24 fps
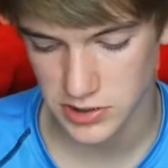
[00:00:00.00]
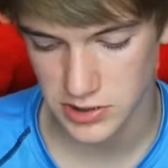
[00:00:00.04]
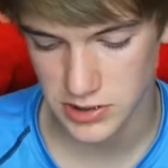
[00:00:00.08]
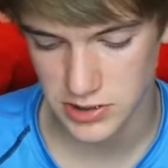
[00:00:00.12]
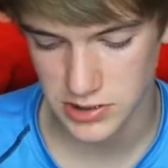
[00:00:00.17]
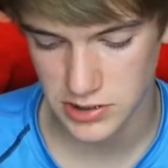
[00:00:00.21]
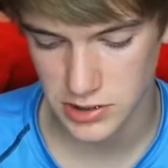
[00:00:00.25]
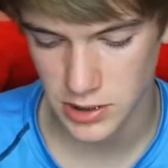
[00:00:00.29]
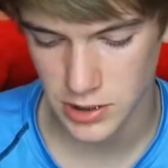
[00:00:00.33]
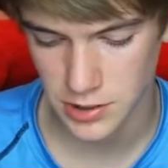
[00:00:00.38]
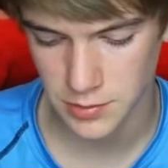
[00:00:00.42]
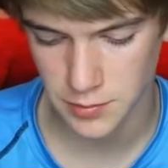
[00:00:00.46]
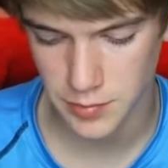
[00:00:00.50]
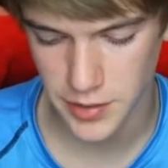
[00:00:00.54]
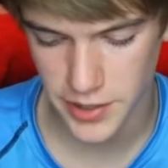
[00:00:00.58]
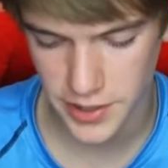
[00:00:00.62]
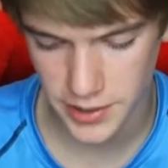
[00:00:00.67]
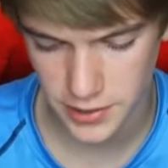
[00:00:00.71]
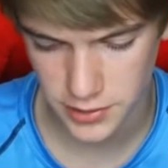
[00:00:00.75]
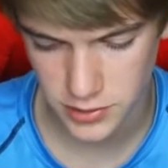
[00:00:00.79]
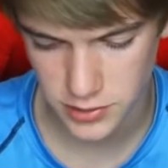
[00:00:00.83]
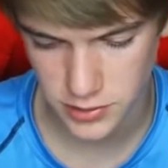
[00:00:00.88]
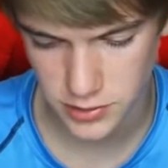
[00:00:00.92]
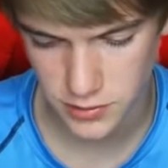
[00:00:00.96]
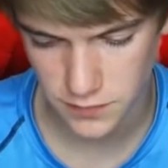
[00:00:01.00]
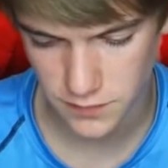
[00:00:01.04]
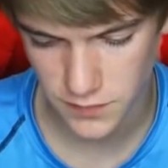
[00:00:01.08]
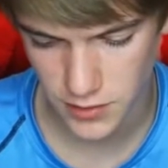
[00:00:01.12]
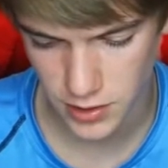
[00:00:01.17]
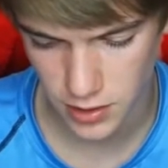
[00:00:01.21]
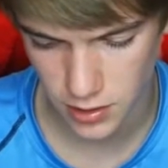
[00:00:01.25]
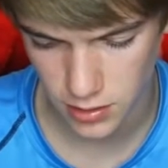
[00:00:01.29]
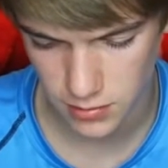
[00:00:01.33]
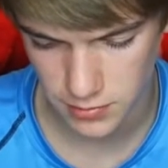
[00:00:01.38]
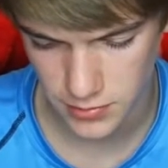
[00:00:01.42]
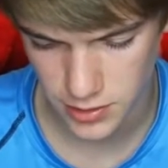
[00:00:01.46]
16 pages of
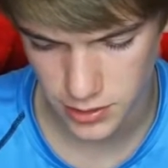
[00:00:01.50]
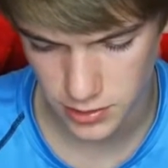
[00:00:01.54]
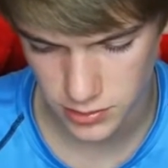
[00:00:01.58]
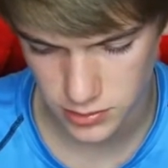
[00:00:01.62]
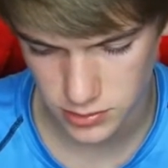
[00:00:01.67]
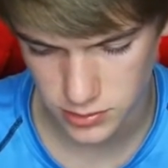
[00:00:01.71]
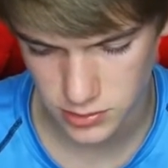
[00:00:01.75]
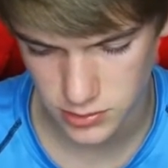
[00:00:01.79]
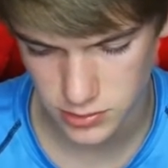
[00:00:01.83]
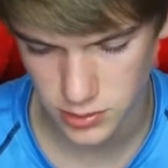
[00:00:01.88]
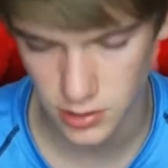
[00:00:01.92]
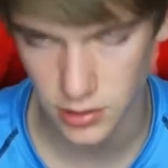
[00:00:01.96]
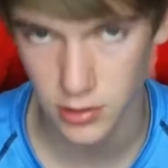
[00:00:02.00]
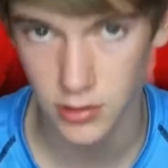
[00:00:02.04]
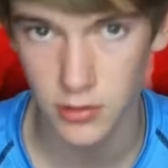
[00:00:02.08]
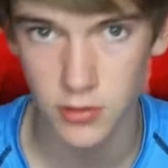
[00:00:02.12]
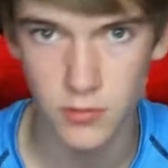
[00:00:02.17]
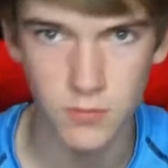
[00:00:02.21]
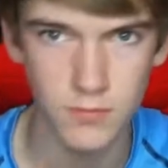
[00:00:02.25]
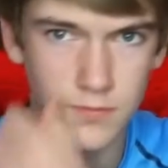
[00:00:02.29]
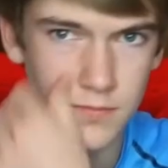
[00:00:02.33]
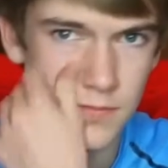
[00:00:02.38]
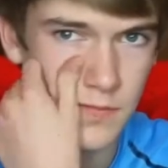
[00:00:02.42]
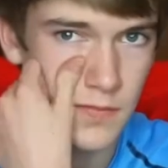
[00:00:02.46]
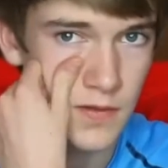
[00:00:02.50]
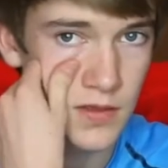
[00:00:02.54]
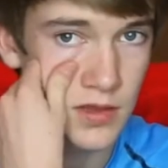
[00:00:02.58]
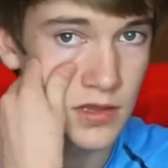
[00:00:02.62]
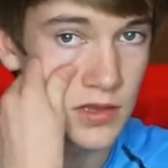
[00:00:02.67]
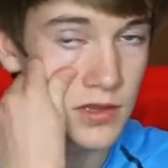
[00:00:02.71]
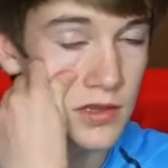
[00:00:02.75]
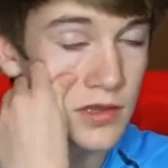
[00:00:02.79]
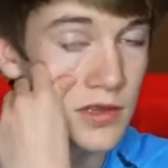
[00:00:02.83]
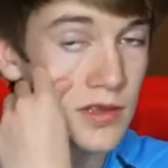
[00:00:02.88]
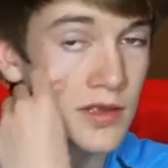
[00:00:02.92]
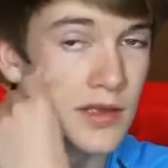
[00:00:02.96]
comments, so
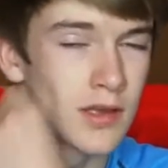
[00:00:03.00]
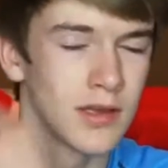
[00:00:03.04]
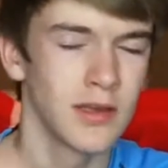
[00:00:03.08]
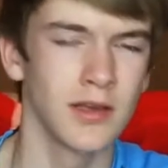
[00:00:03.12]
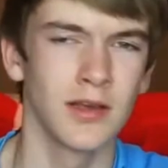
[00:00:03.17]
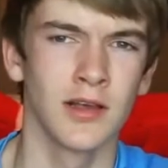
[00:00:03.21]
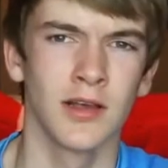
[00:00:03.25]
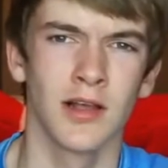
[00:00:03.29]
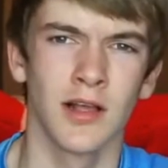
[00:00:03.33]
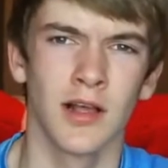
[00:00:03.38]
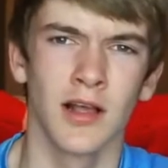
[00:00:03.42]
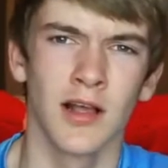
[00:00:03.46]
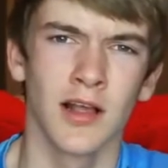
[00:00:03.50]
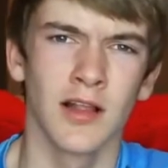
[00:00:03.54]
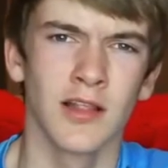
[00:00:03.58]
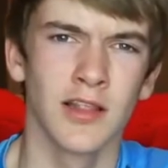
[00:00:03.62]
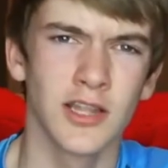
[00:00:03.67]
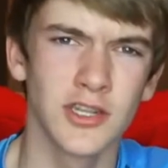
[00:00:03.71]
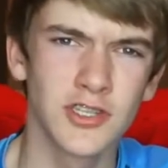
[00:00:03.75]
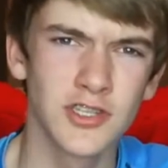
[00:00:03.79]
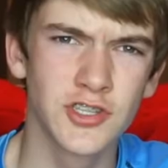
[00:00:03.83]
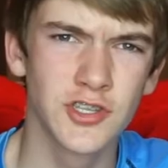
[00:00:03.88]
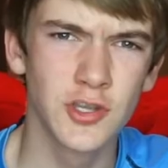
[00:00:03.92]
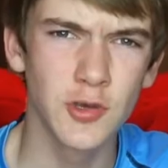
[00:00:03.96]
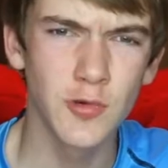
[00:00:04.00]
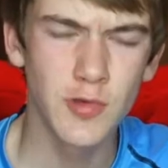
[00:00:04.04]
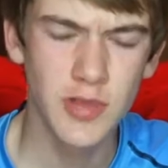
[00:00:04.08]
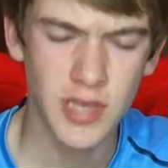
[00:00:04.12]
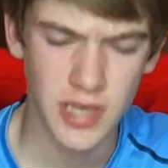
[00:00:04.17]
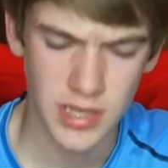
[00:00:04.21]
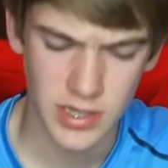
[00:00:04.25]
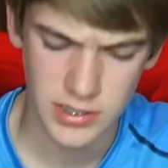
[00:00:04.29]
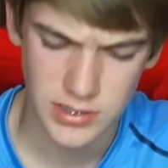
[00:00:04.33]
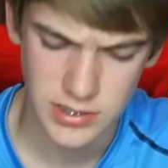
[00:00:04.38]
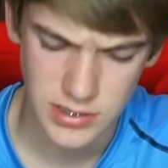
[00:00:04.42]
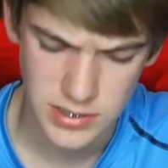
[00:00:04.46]
let's do
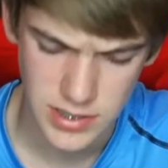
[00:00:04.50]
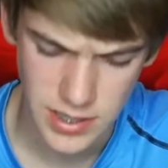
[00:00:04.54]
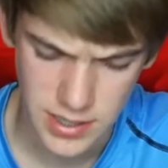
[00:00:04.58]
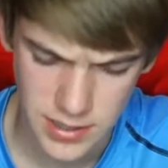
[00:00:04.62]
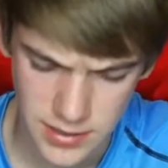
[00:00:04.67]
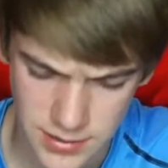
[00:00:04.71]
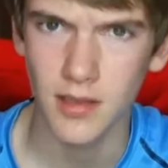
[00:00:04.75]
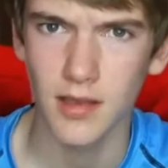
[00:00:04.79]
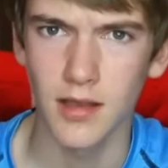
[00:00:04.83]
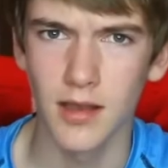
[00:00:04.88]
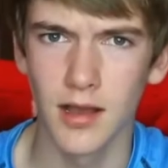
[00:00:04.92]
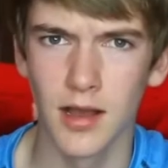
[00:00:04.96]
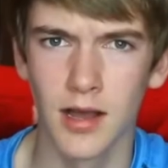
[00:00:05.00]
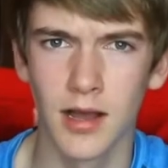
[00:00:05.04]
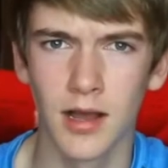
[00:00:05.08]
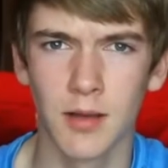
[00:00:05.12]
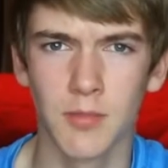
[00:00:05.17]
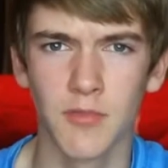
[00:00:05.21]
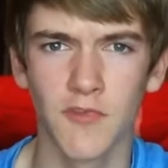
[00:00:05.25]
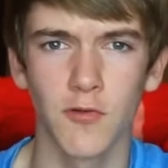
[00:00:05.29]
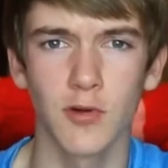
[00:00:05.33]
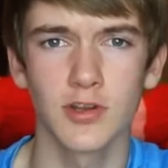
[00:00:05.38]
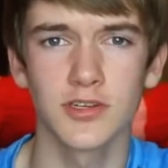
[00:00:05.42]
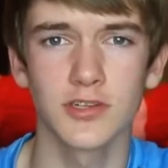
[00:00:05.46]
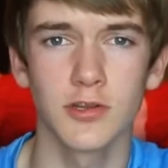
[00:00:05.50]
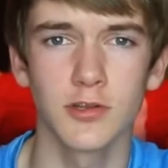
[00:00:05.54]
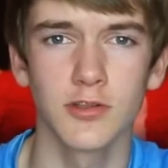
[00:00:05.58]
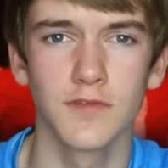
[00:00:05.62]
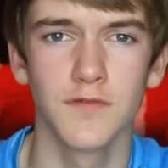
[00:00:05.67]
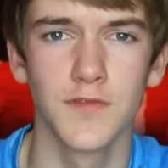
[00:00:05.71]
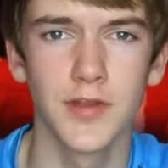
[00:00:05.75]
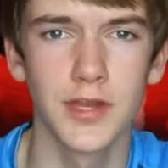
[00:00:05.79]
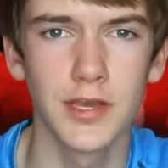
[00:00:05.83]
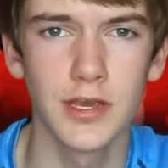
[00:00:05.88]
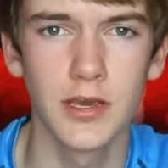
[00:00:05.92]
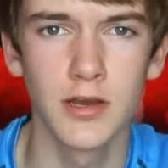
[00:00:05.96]
this. Before I start
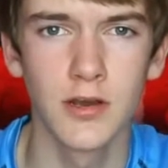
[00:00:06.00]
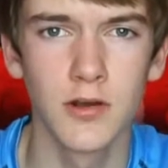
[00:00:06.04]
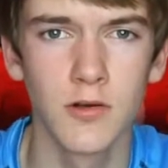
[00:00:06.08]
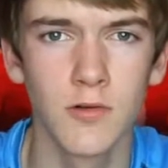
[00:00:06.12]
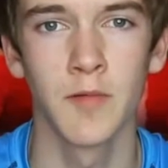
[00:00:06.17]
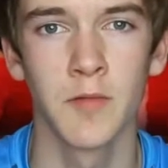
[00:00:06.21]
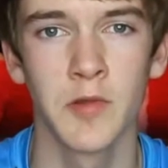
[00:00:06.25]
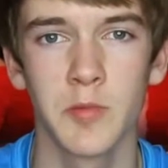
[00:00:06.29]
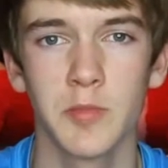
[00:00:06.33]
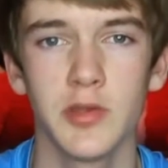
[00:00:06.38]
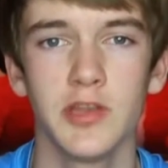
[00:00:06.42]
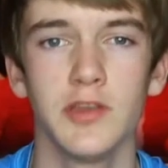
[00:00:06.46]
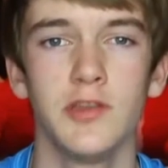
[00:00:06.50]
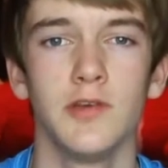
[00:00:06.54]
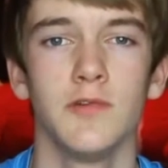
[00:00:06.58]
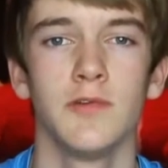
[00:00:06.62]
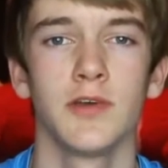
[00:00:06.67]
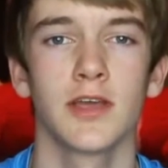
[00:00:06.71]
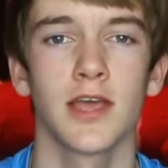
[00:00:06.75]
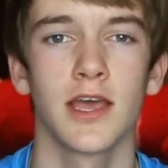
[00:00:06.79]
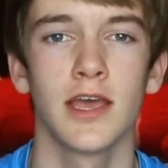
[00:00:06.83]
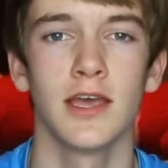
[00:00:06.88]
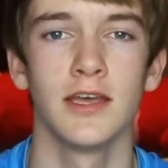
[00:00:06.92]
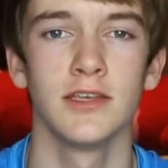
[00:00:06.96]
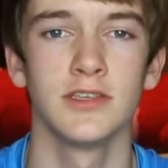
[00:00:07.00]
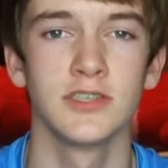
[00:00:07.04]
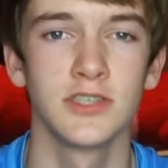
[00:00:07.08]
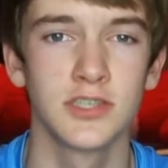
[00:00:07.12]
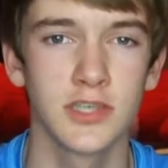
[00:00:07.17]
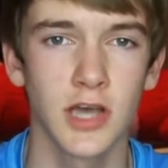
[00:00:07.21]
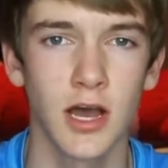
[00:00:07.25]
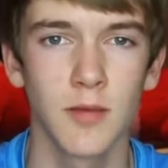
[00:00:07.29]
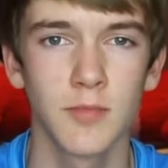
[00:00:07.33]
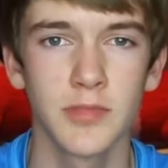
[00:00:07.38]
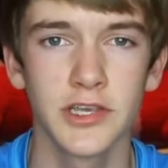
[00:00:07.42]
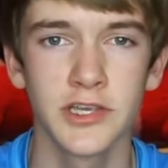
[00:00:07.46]
the video, I'm going to be doing a
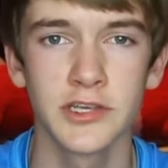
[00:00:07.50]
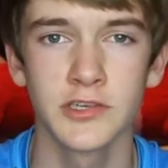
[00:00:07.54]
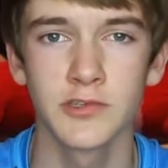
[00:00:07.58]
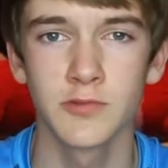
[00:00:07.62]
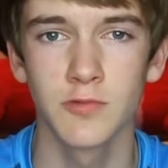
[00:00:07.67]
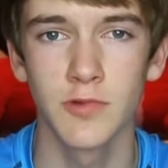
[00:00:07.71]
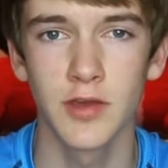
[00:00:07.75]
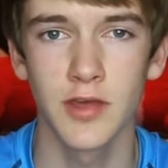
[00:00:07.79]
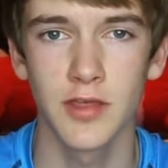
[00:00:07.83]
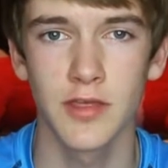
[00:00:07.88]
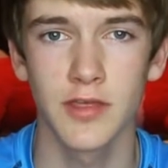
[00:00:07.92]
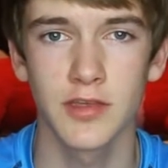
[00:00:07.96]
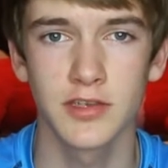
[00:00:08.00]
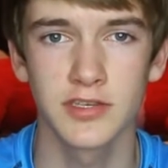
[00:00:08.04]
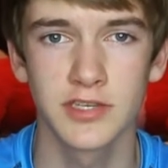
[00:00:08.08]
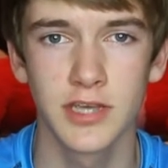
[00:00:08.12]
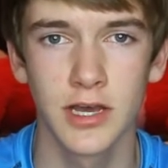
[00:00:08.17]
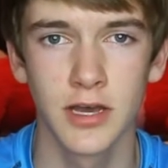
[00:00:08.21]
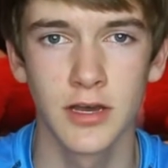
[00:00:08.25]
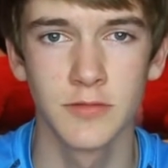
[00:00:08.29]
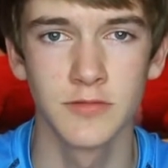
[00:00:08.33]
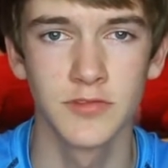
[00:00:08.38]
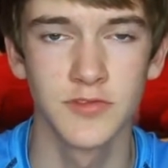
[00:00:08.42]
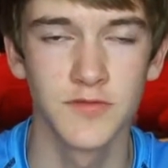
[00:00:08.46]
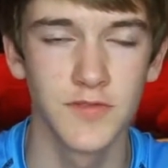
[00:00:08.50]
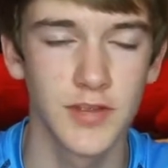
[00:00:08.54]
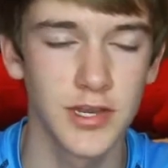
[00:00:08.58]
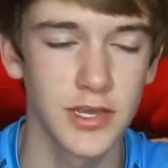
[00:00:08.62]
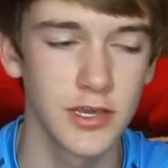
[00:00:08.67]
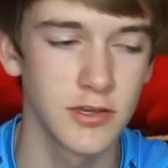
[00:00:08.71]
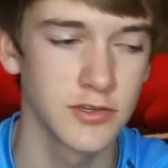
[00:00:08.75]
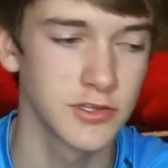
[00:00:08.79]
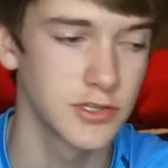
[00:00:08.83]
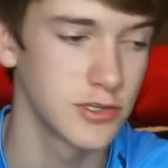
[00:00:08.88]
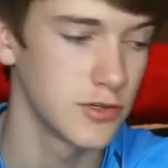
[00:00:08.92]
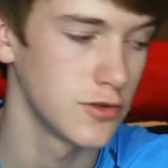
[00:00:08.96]
Zombies with Subs
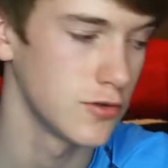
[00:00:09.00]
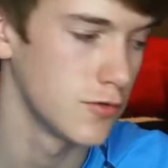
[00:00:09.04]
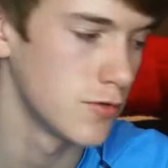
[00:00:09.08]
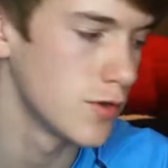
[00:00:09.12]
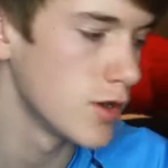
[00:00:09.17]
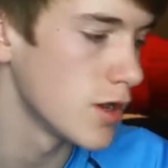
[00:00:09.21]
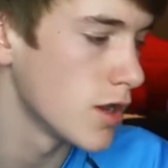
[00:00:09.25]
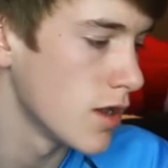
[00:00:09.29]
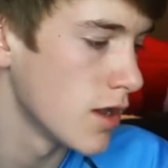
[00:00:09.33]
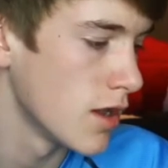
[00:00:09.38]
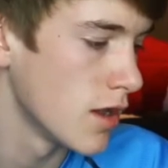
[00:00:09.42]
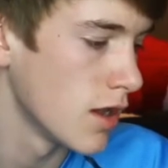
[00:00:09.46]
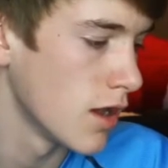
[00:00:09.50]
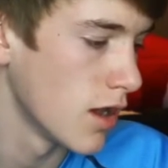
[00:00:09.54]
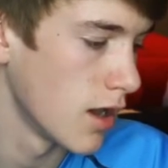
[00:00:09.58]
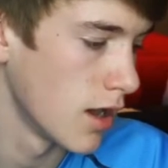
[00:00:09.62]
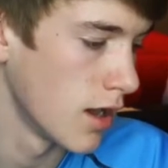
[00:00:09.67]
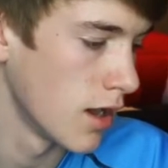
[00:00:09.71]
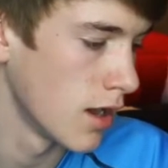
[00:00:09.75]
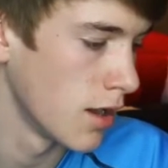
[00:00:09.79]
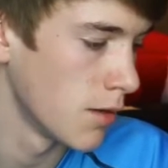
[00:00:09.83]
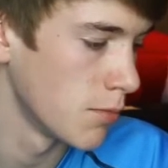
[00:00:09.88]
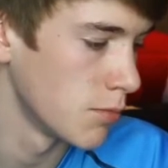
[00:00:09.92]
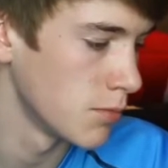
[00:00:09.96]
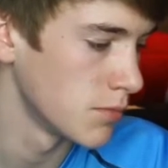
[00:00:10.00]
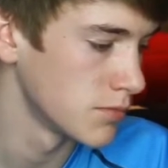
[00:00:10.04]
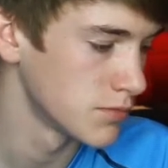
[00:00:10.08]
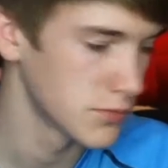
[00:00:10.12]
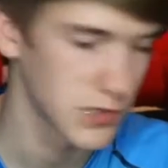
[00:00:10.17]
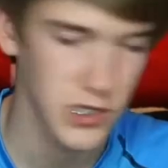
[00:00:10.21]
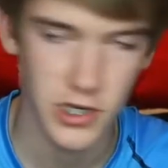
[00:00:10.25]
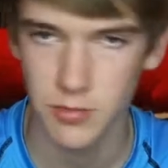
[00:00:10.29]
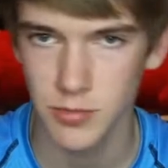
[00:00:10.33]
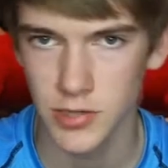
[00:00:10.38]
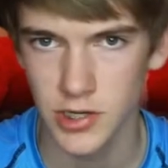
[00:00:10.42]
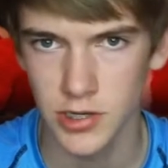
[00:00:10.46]
video soon. Going
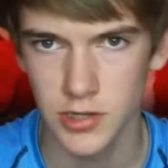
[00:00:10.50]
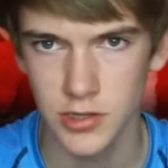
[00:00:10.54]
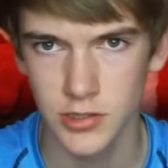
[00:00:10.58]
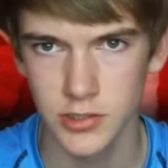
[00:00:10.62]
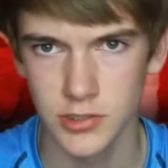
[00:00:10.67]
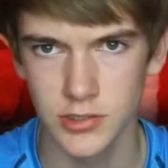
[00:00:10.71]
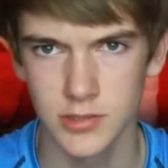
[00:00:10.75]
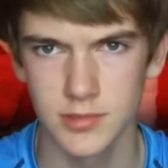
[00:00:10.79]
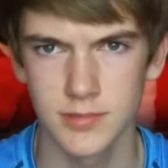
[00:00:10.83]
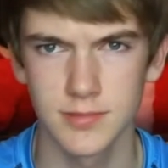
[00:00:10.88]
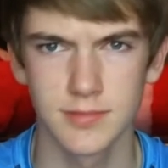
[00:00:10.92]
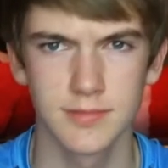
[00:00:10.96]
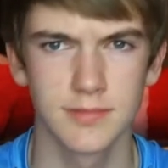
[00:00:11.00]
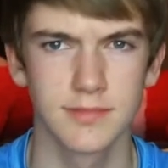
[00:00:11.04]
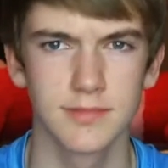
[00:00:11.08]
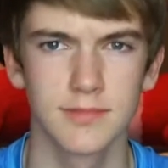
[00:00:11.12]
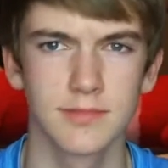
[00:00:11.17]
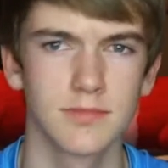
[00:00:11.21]
to be just